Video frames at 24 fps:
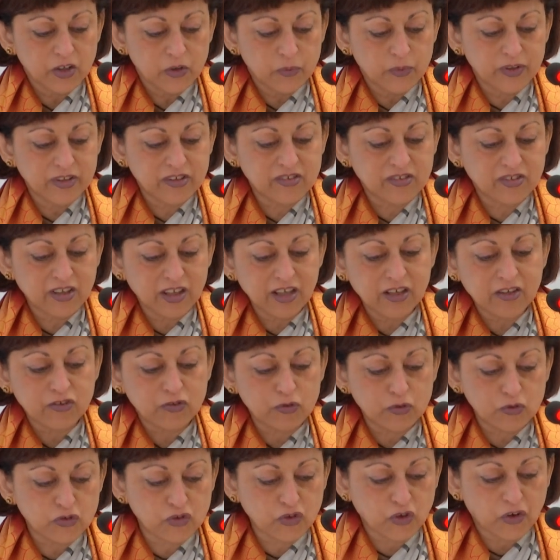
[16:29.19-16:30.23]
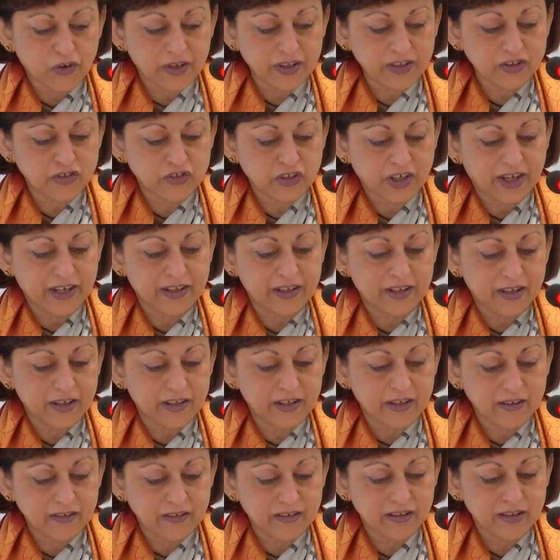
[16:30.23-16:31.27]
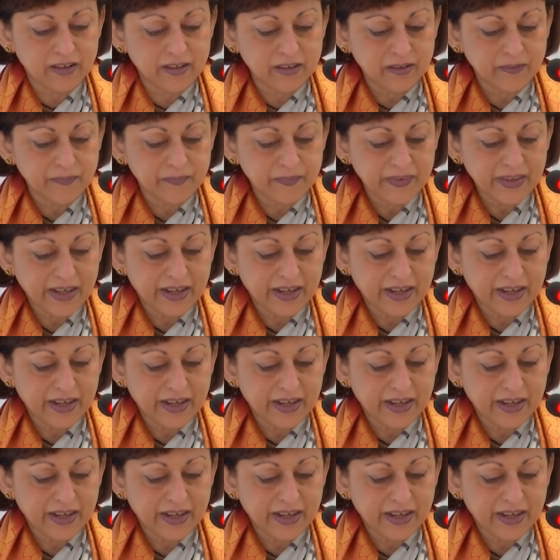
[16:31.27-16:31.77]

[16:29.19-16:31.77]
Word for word: which seeks to join China and India